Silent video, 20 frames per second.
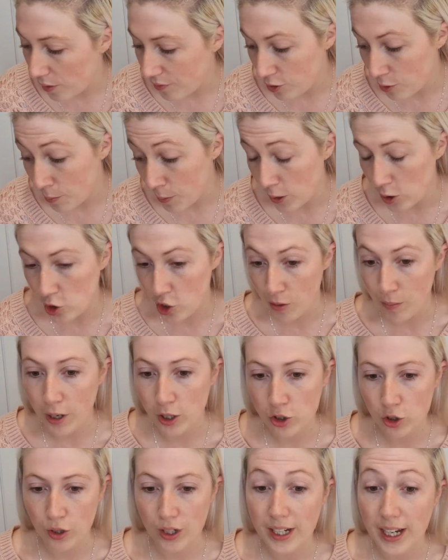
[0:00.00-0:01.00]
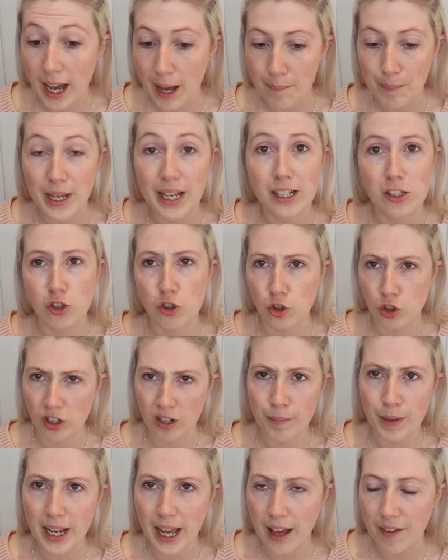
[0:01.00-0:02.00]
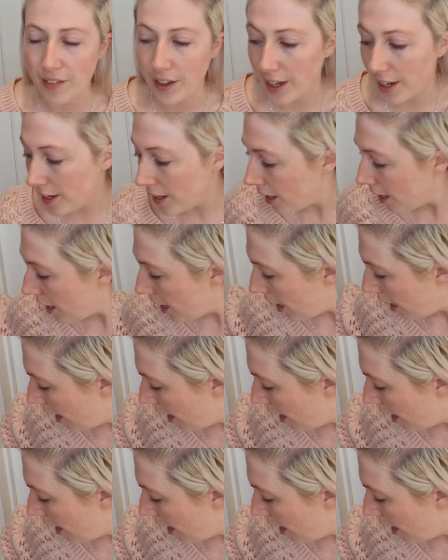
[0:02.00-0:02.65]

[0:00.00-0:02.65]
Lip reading: If you put too much on, it can be extremely heavy.